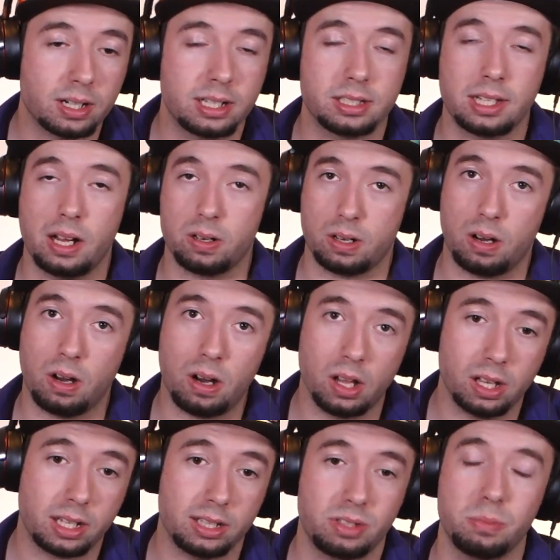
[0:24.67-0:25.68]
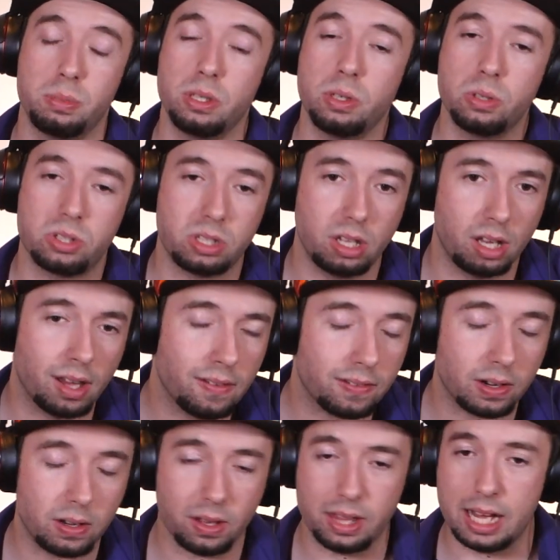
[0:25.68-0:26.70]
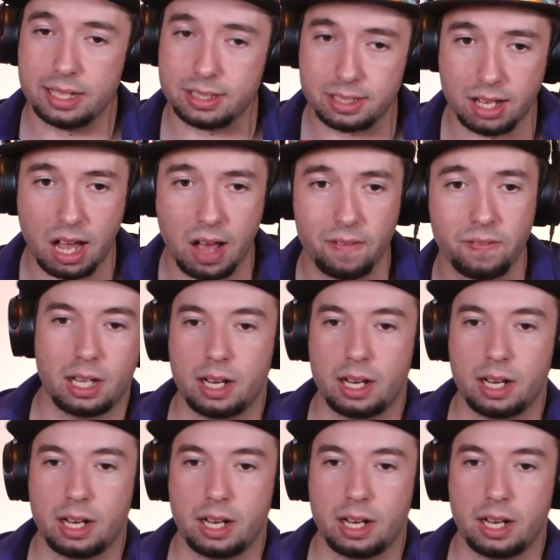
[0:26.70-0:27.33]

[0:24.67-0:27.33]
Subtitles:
He's an alcoholic, he's abusive, and all that stuff.